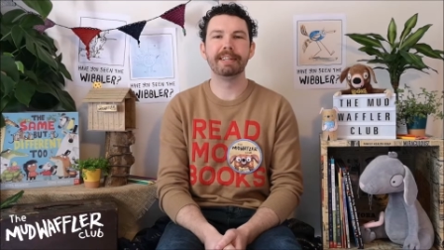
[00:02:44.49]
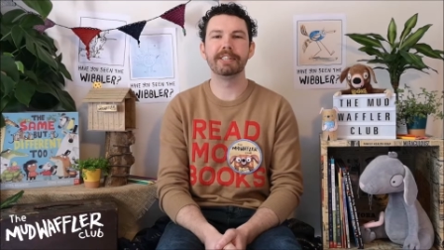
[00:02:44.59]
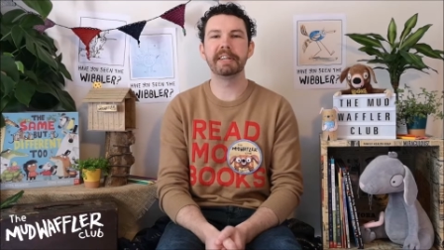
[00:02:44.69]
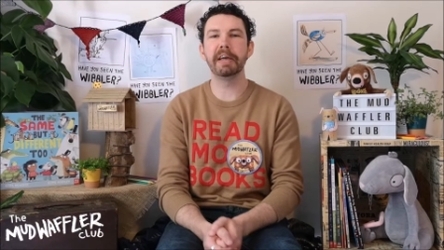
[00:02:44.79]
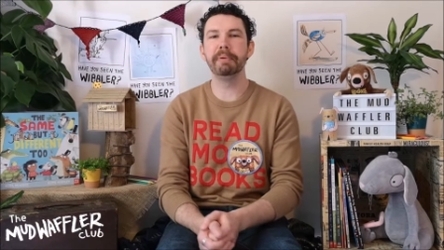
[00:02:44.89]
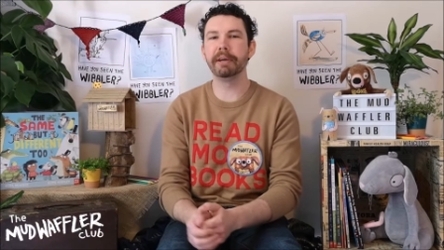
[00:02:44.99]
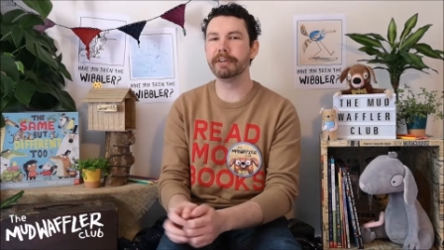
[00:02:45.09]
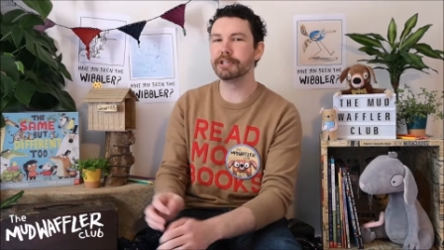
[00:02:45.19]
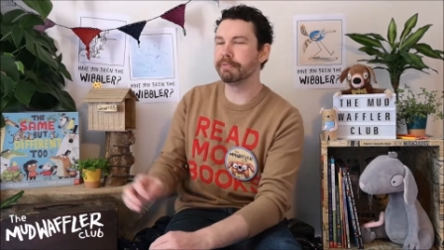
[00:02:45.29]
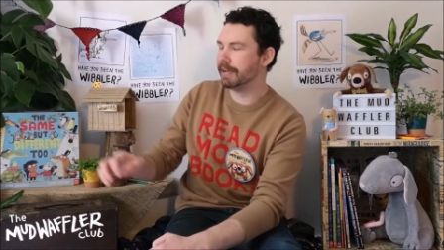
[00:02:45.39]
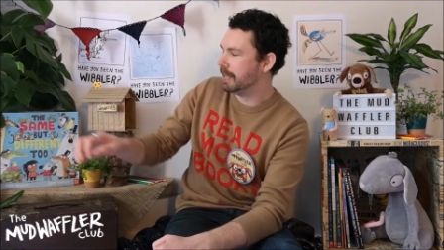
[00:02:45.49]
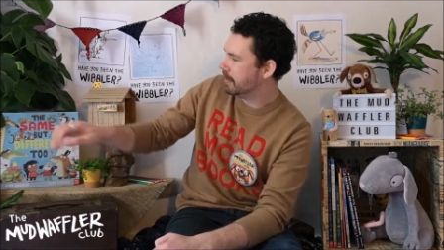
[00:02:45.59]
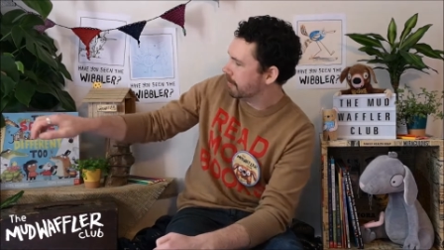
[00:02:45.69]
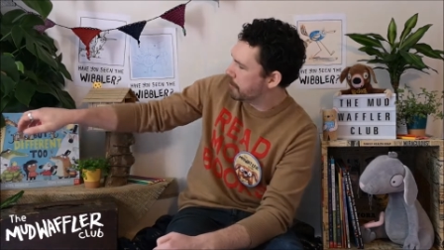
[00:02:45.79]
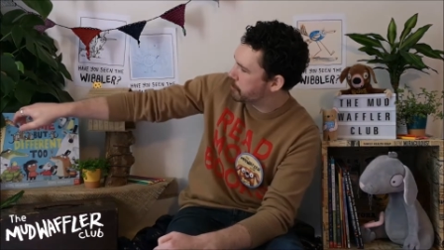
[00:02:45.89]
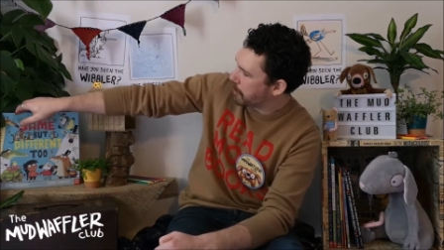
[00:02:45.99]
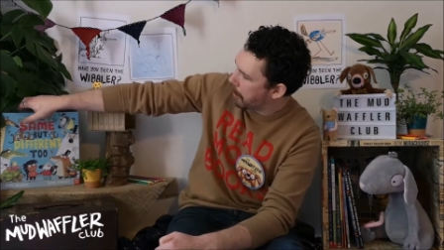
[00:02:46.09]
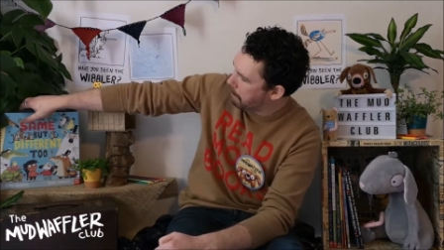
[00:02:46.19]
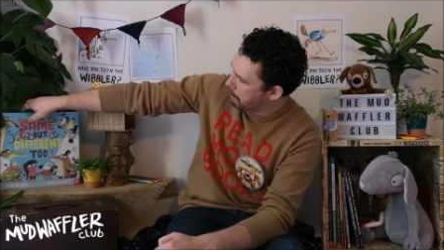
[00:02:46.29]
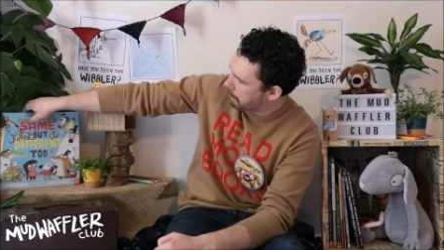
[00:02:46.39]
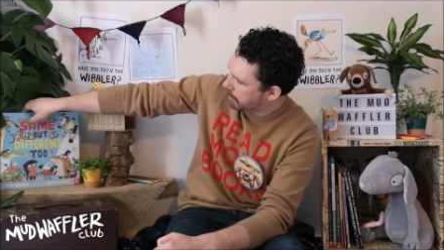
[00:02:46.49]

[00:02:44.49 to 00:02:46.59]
Today we're going to read The Same